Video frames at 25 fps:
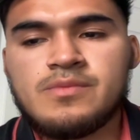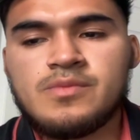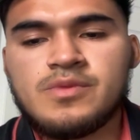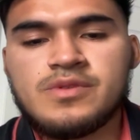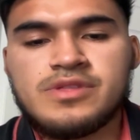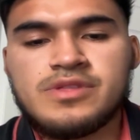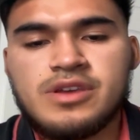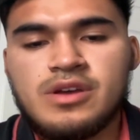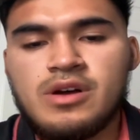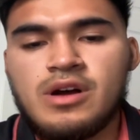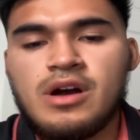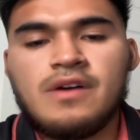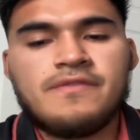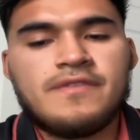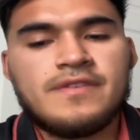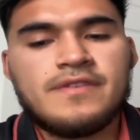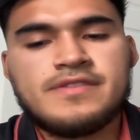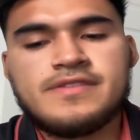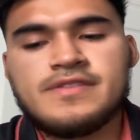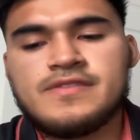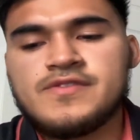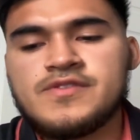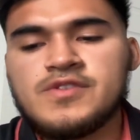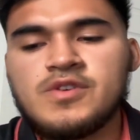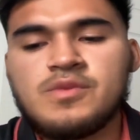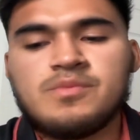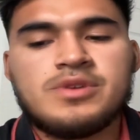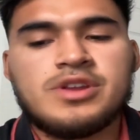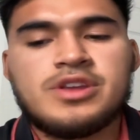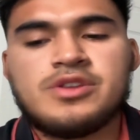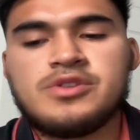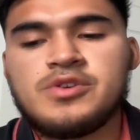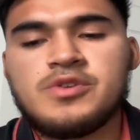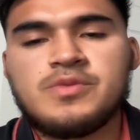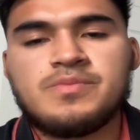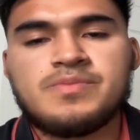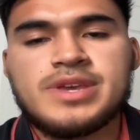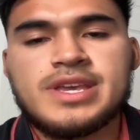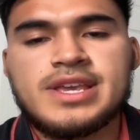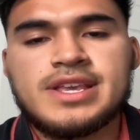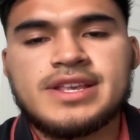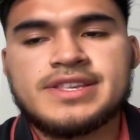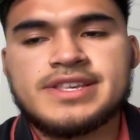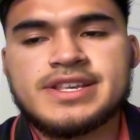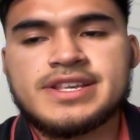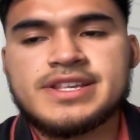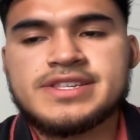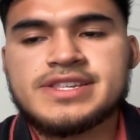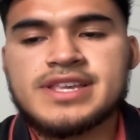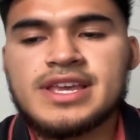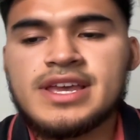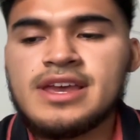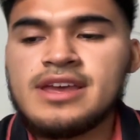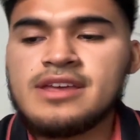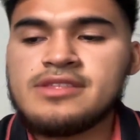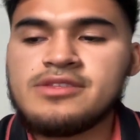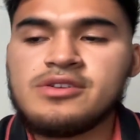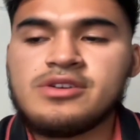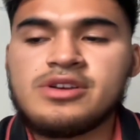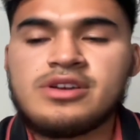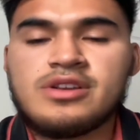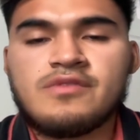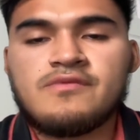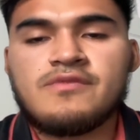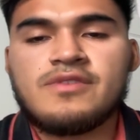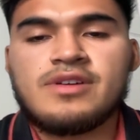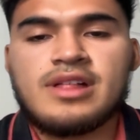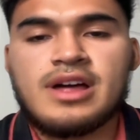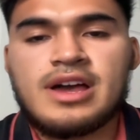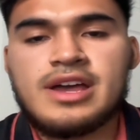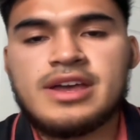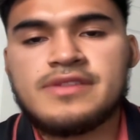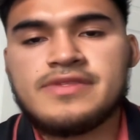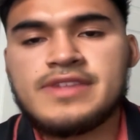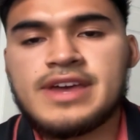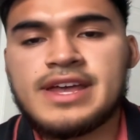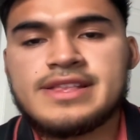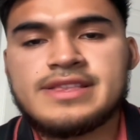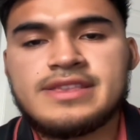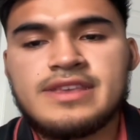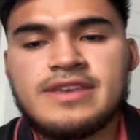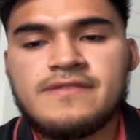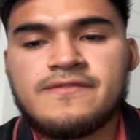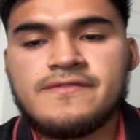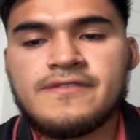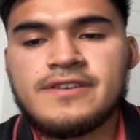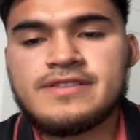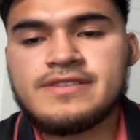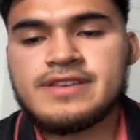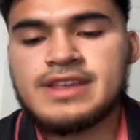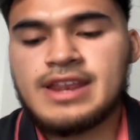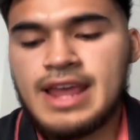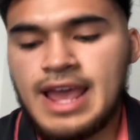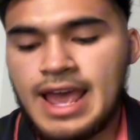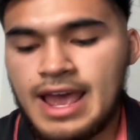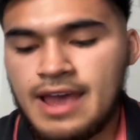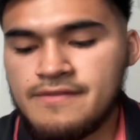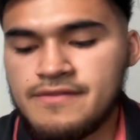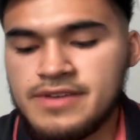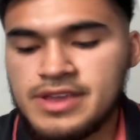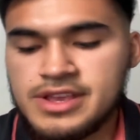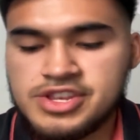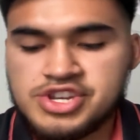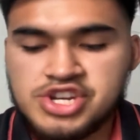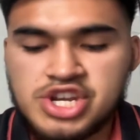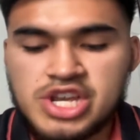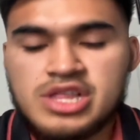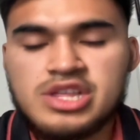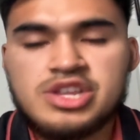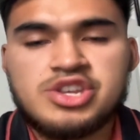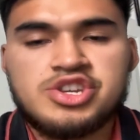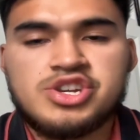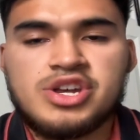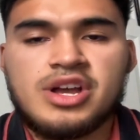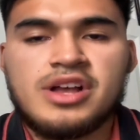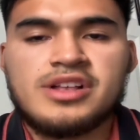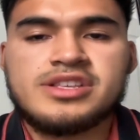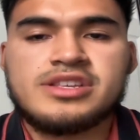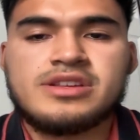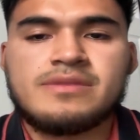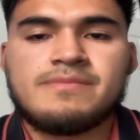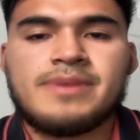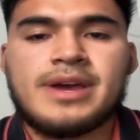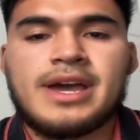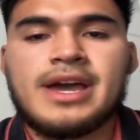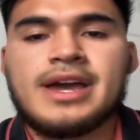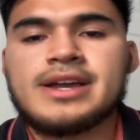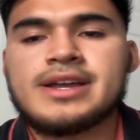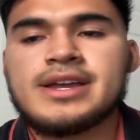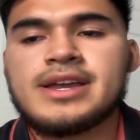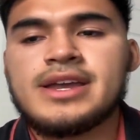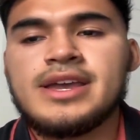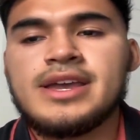With the offense and so many new pieces, they're going to rely on that defense, and having Jalen Johnson back